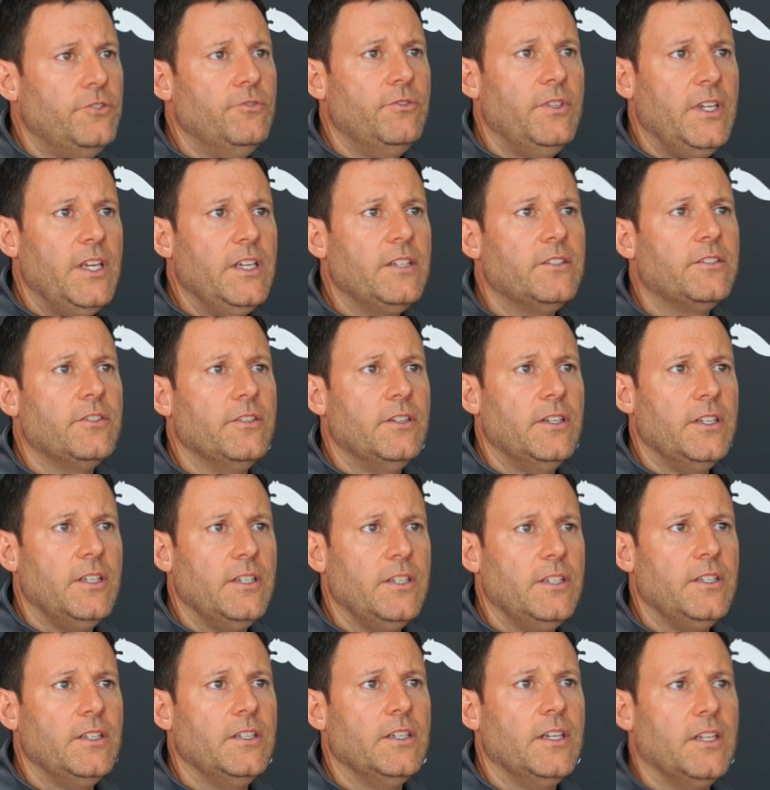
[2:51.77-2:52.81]
unique to
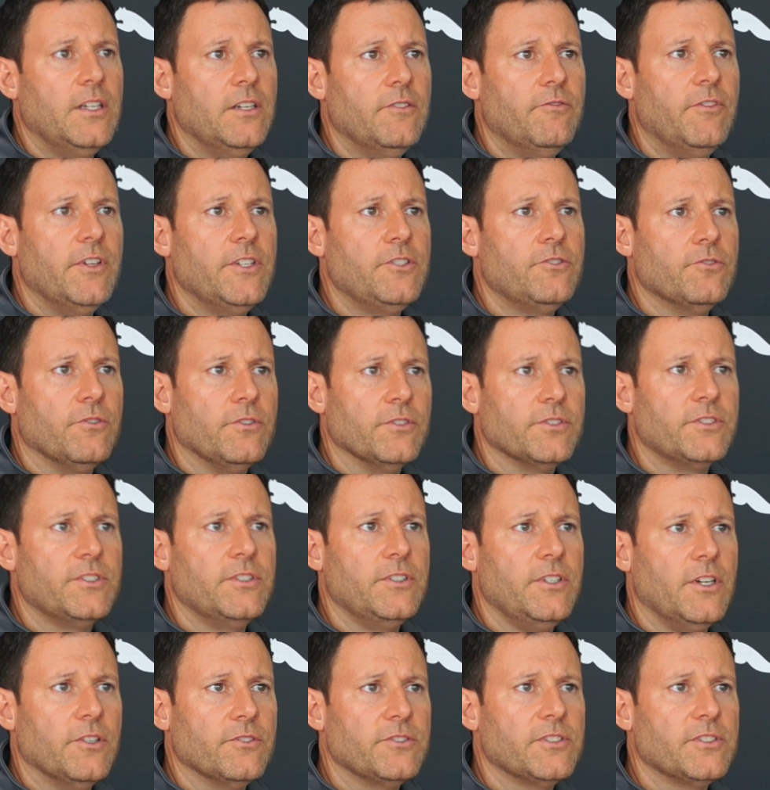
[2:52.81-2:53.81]
the individuals.